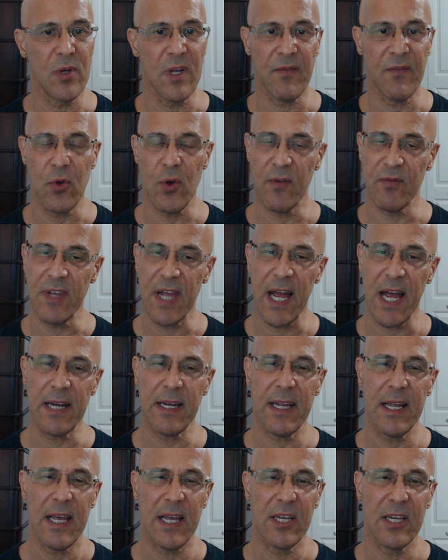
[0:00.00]
if you have
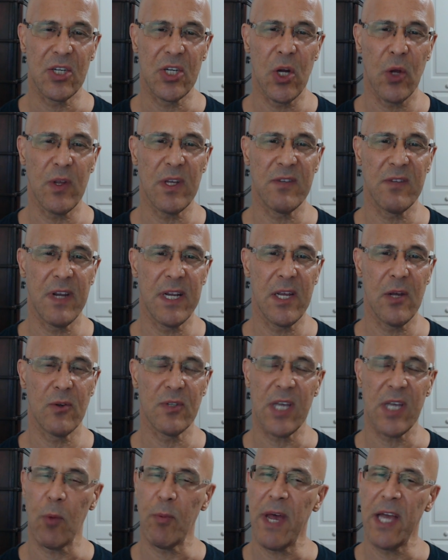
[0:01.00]
not, share these
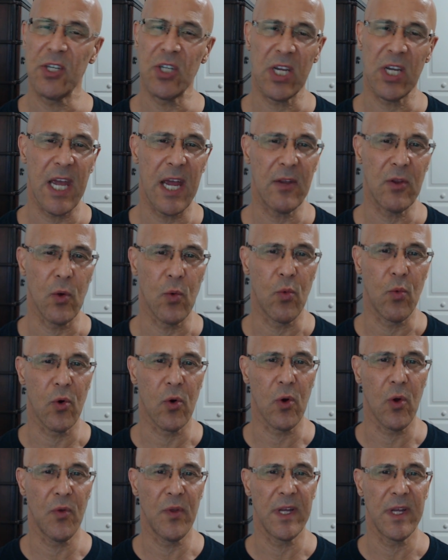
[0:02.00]
videos, help educate the
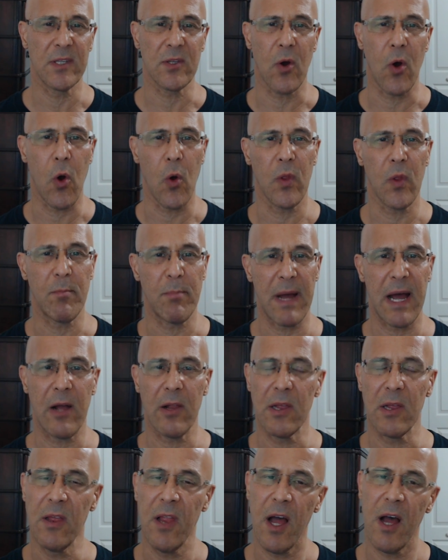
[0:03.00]
world. It's all
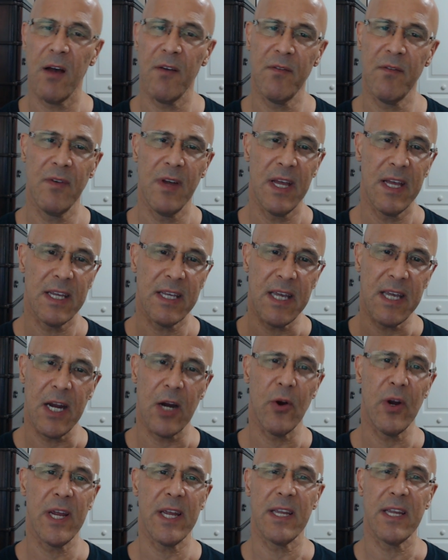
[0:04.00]
about love,
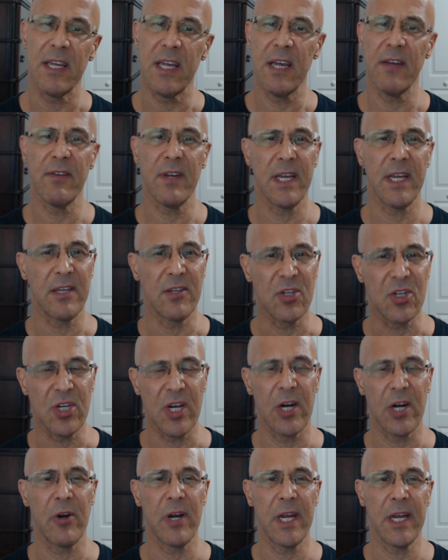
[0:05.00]
caring, giving, and
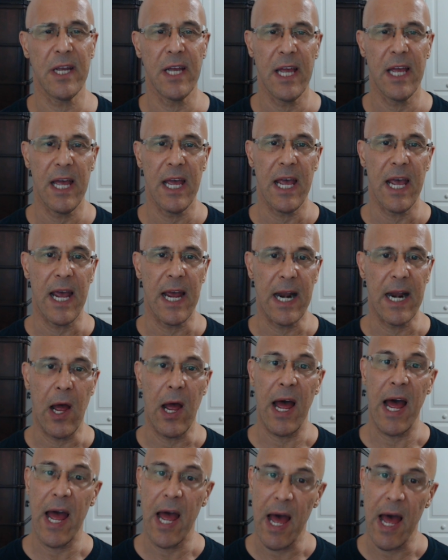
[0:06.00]
sharing. And
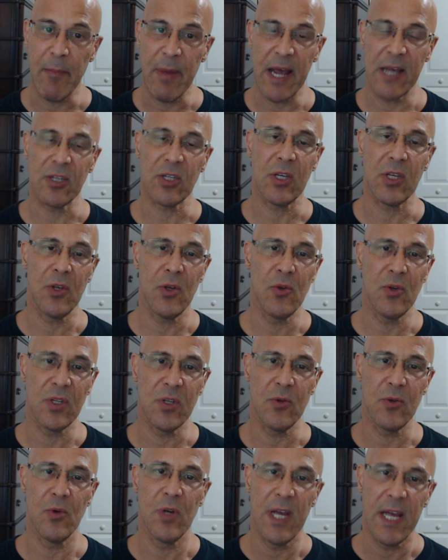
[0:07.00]
I, I'm asking you
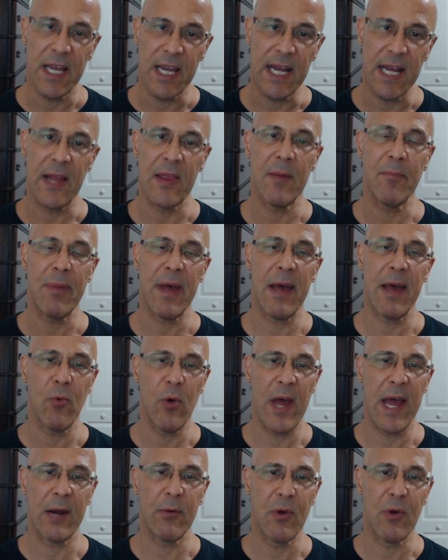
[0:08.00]
to get on the
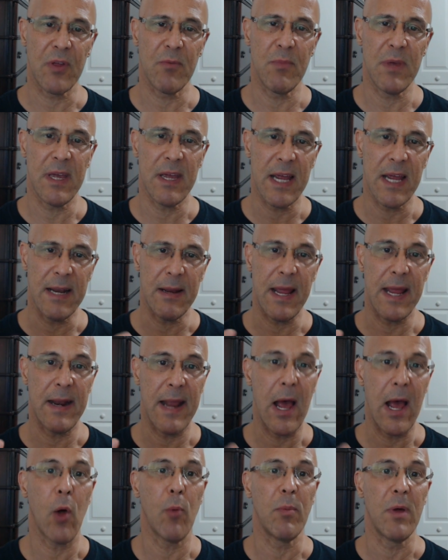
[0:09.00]
bandwagon with me and, and
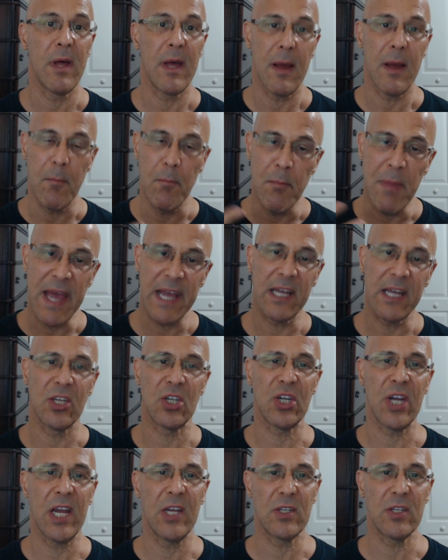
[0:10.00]
help make a
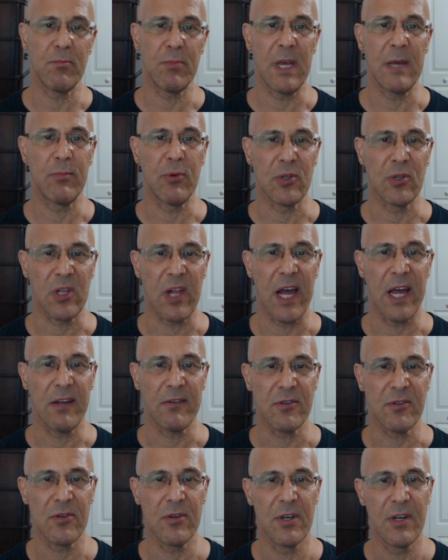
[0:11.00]
change in people's
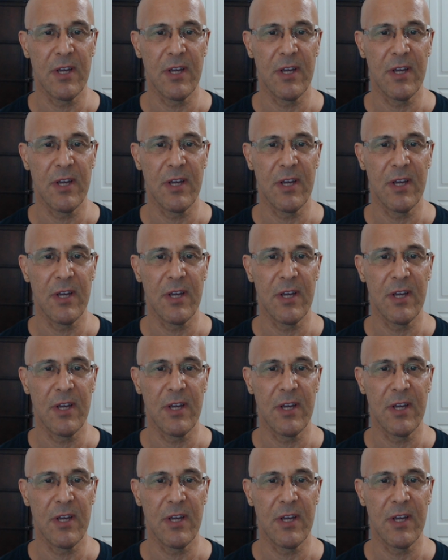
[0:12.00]
lives.